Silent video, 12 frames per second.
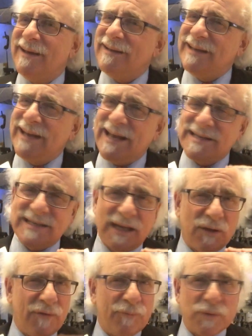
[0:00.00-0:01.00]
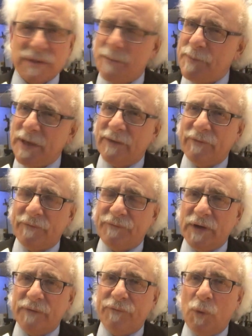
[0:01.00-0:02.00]
Today's sell-off was a bit of a
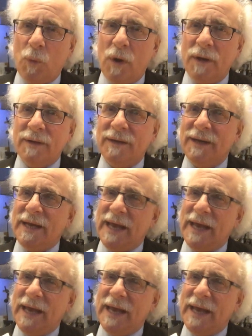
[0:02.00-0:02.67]
fearful one.